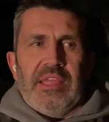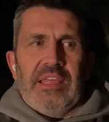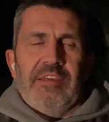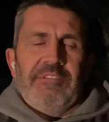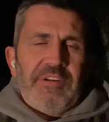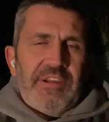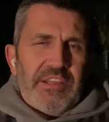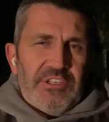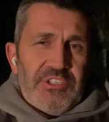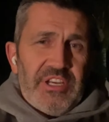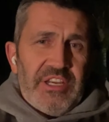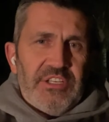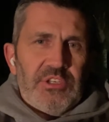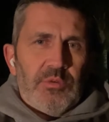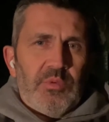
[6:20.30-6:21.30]
if I could
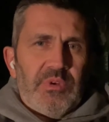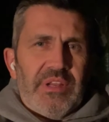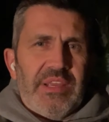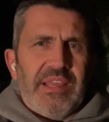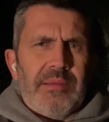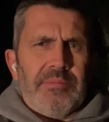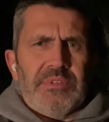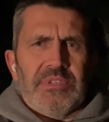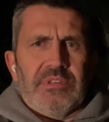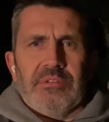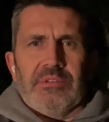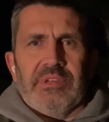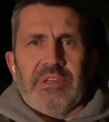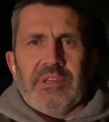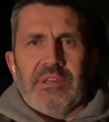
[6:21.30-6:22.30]
change it, would I?
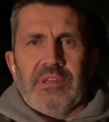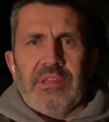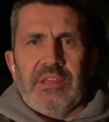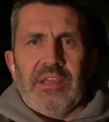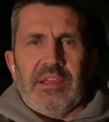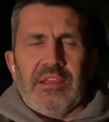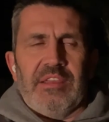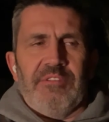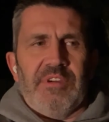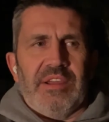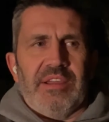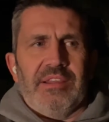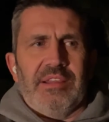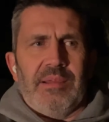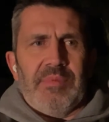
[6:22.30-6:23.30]
Absolutely. If
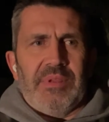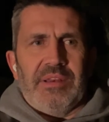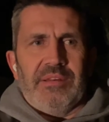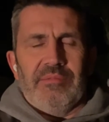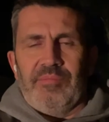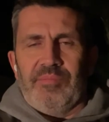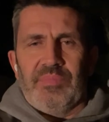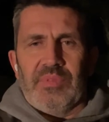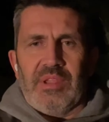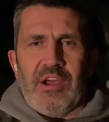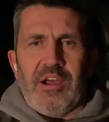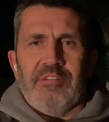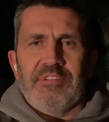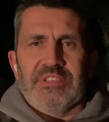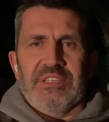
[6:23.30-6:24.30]
I mean,
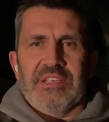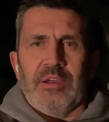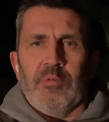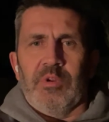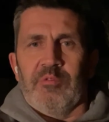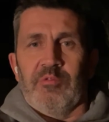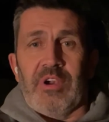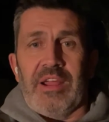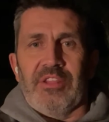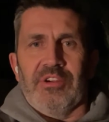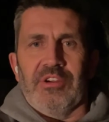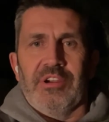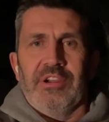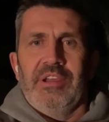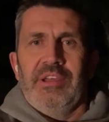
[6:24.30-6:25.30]
obviously I would have
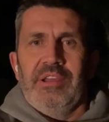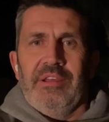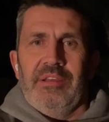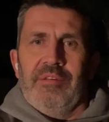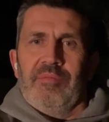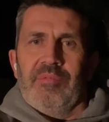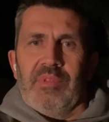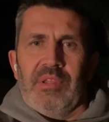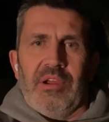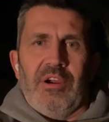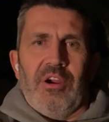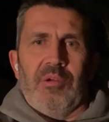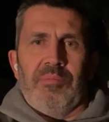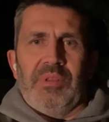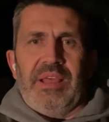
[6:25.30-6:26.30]
rather
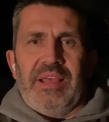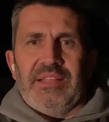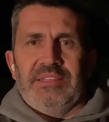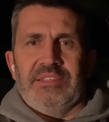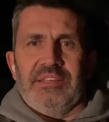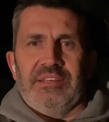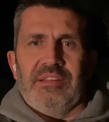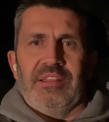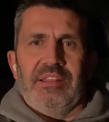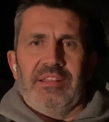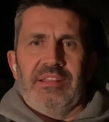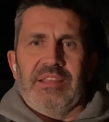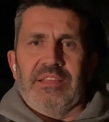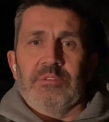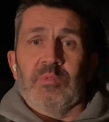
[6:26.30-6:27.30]
our plans and the
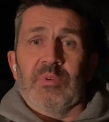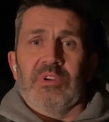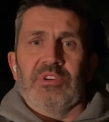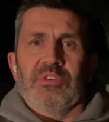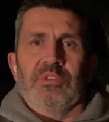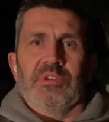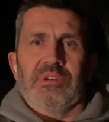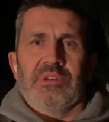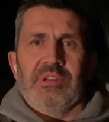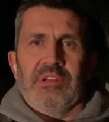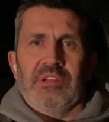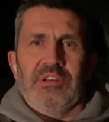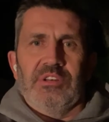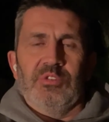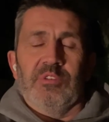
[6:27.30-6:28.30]
things we were doing
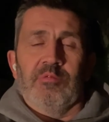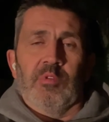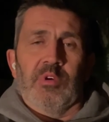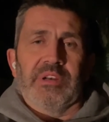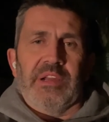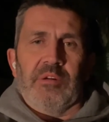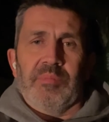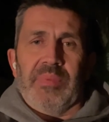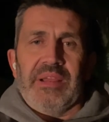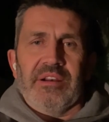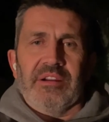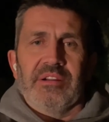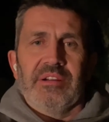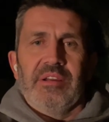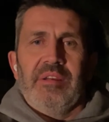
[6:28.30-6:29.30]
to have worked out
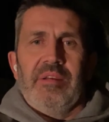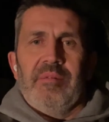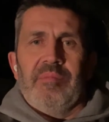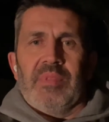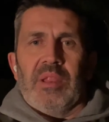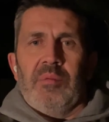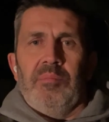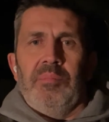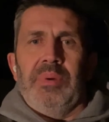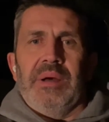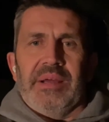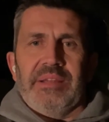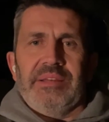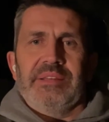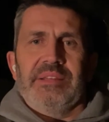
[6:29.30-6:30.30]
better,
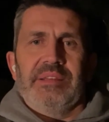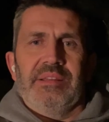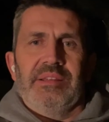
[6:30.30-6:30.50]
but